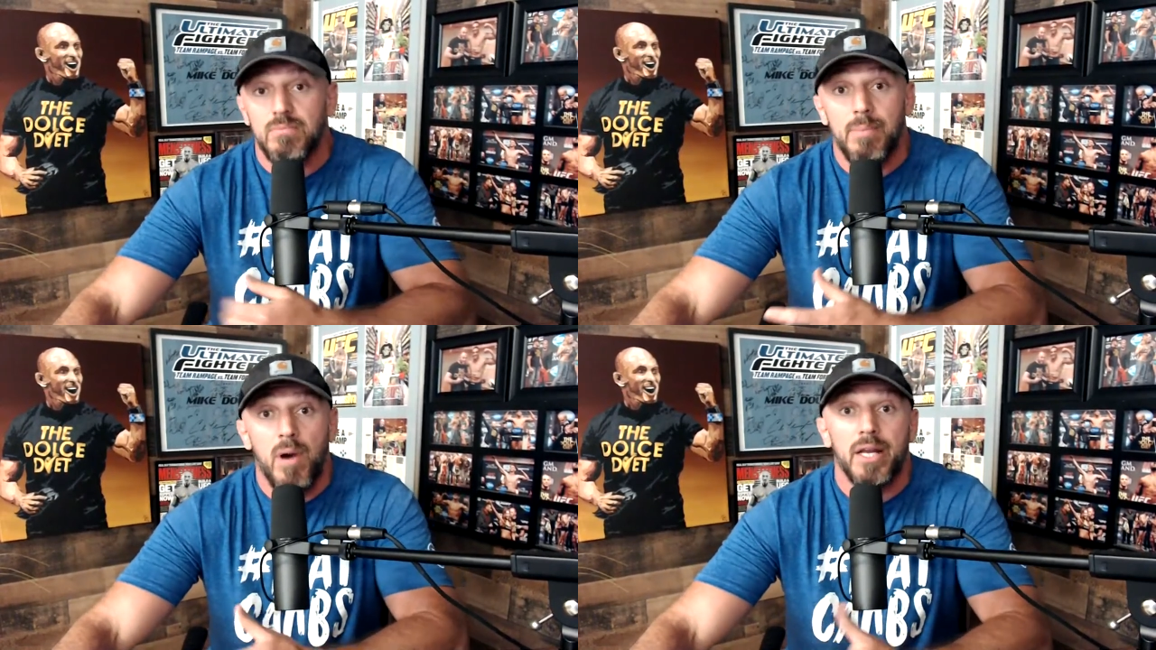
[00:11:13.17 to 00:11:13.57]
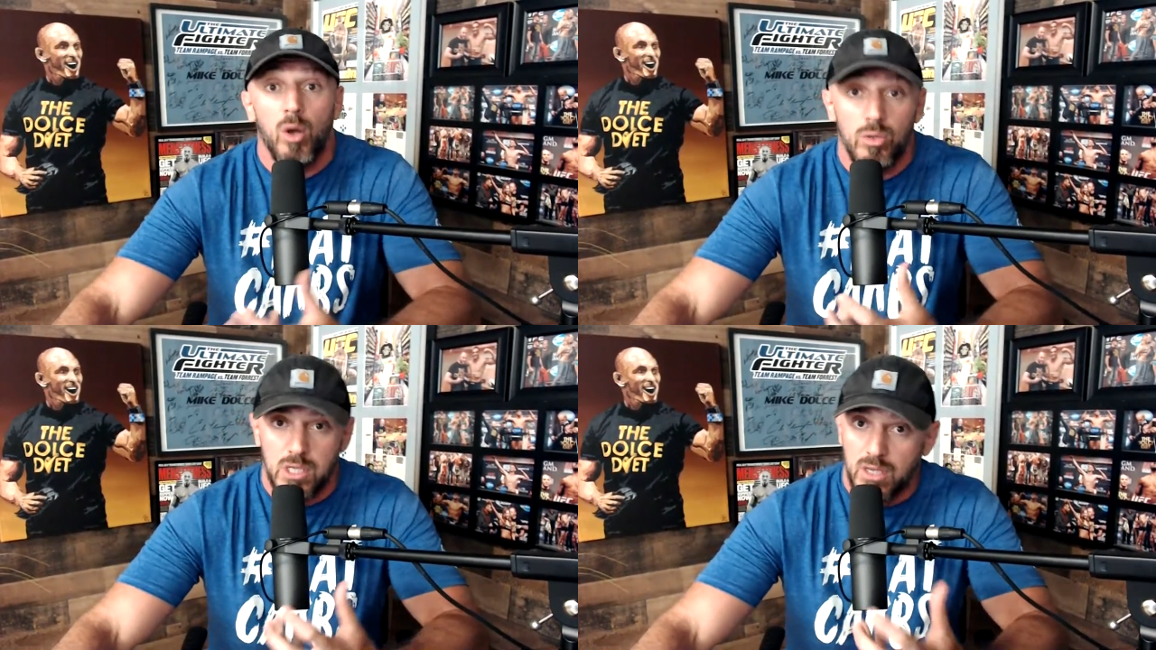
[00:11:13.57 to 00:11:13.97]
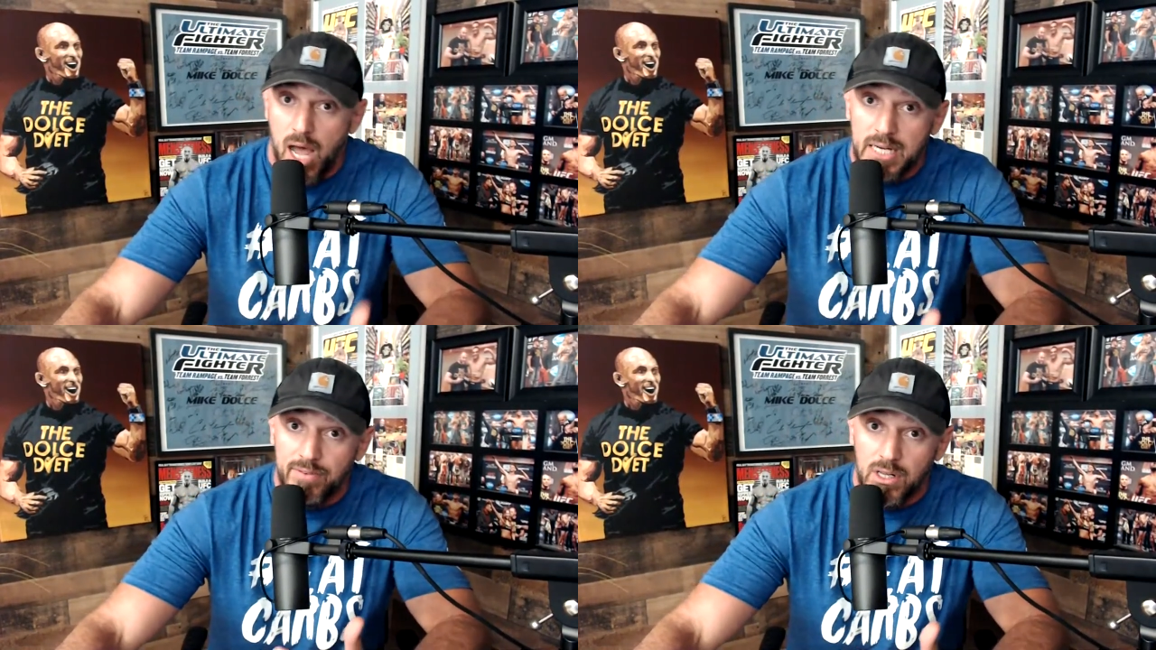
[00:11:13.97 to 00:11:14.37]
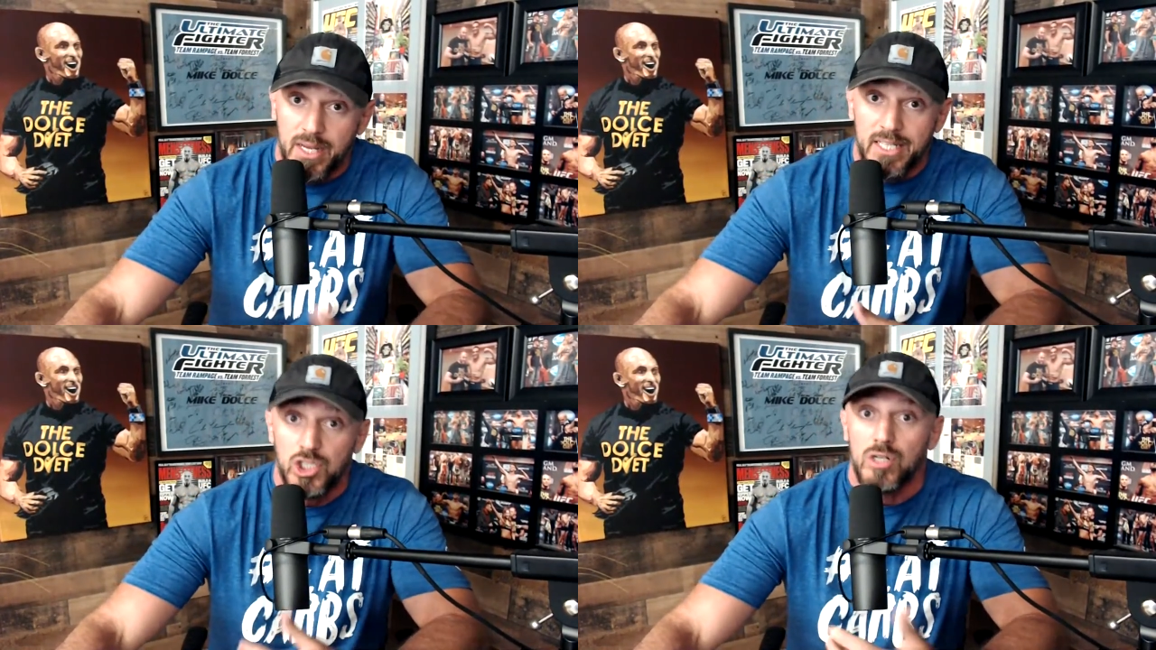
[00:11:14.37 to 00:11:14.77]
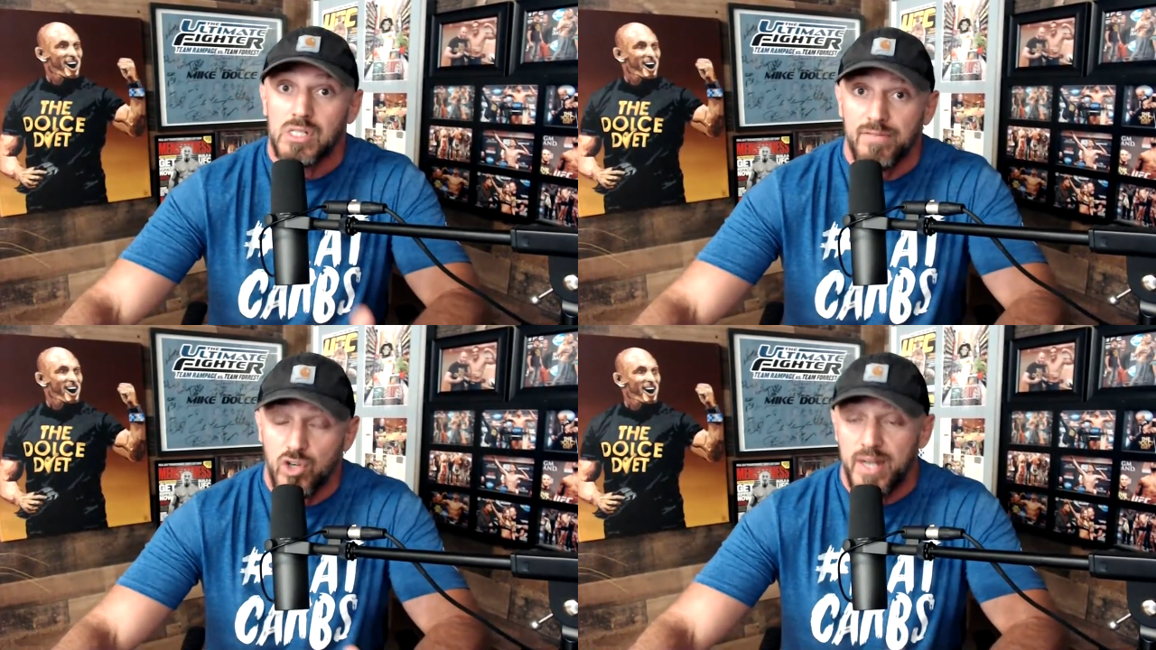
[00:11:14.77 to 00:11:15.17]
Speaker 1: My body holds a lot of glycogen because
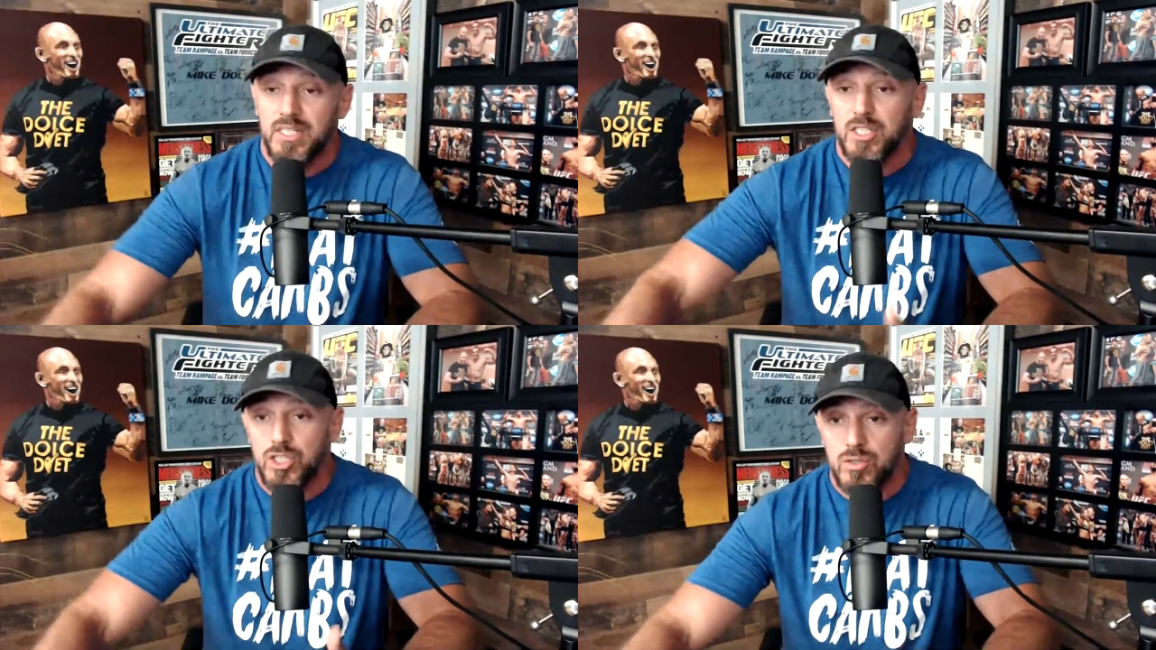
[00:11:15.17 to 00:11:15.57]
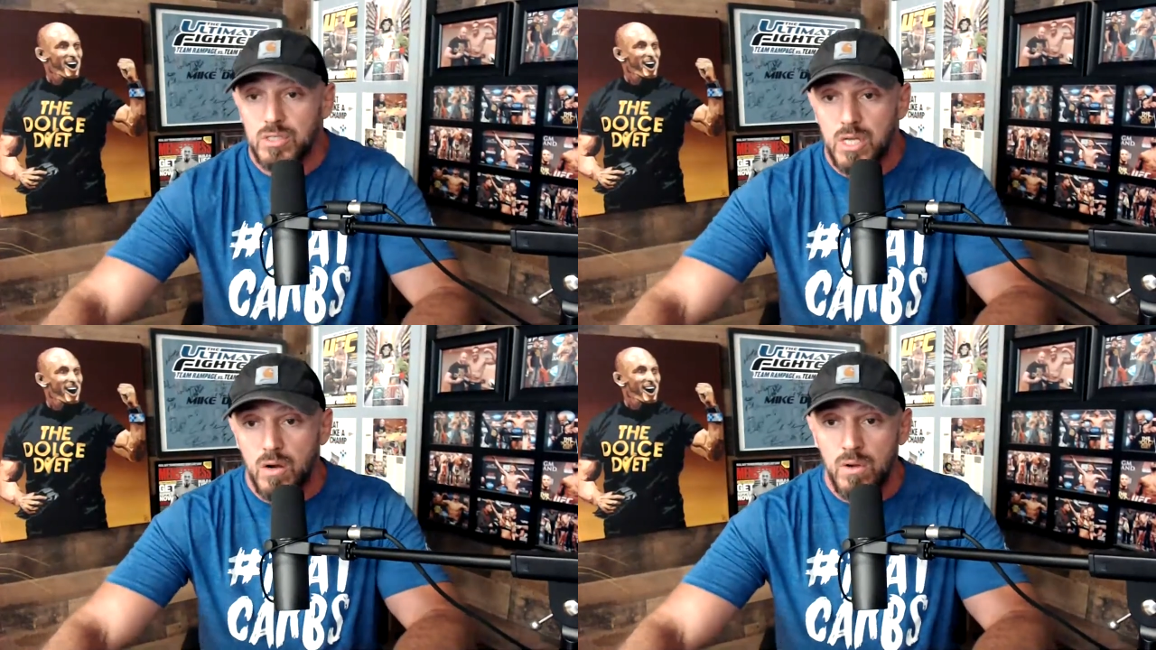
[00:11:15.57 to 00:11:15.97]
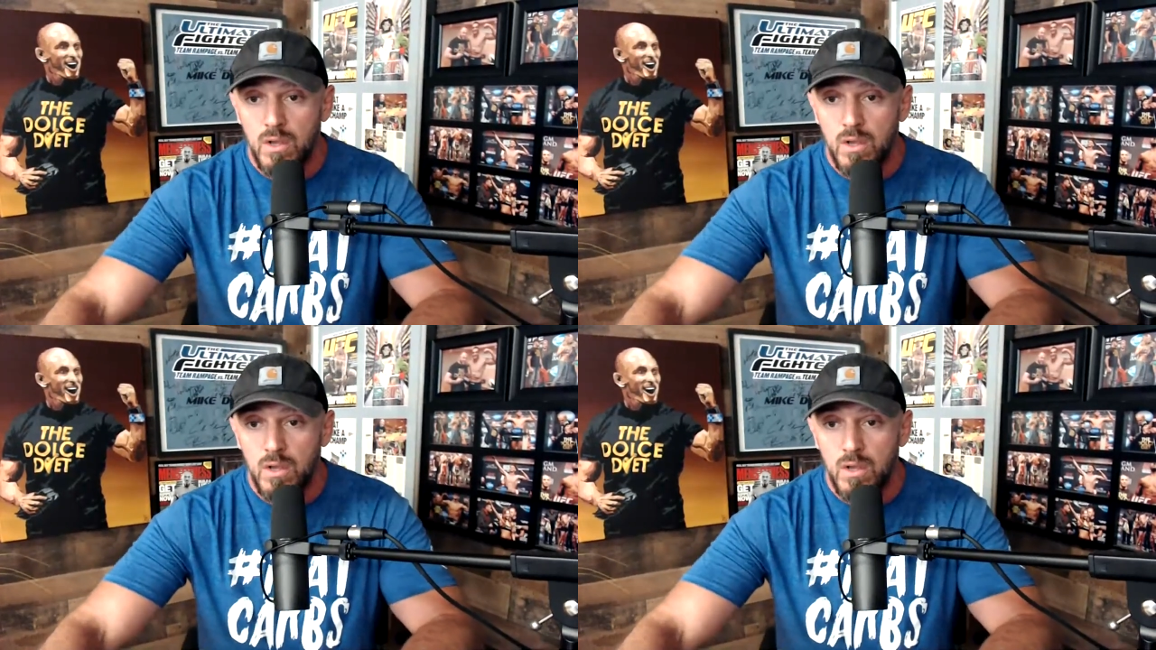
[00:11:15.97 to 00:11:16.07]
I've trained it to do so.